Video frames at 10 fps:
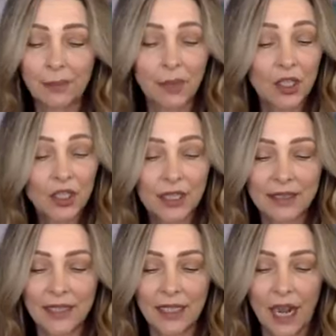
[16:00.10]
purchase
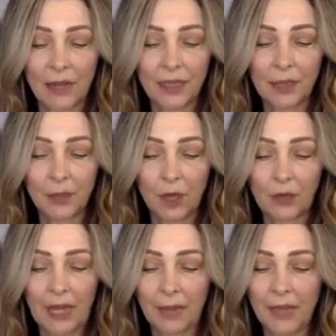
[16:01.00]
the iReady
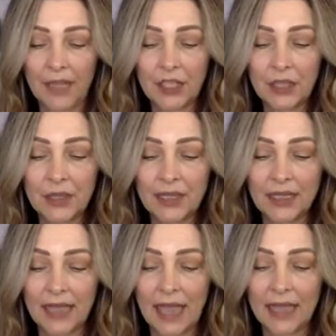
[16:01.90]
program and use it
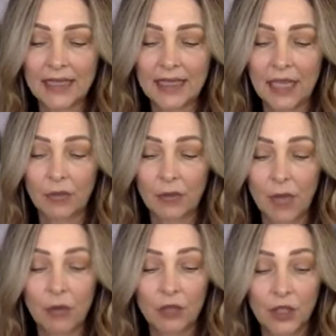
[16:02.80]
as their
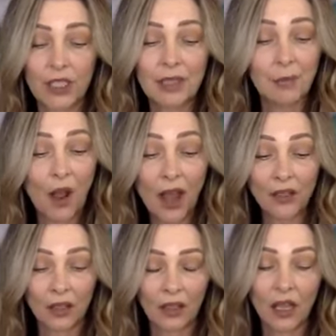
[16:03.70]
remote learning
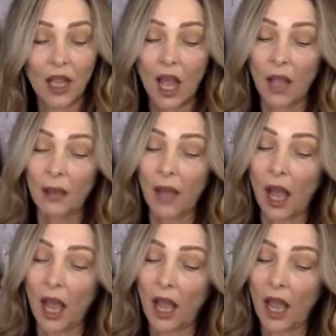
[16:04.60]
model.
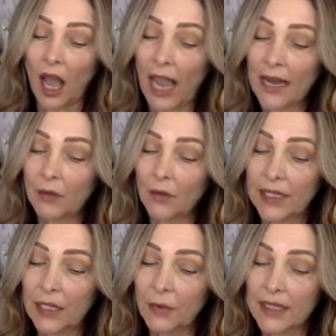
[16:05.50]

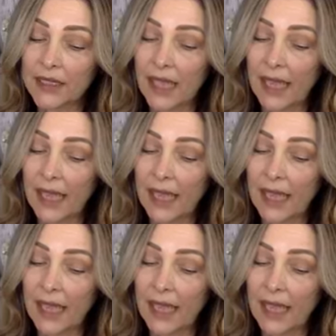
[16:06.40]
iReady was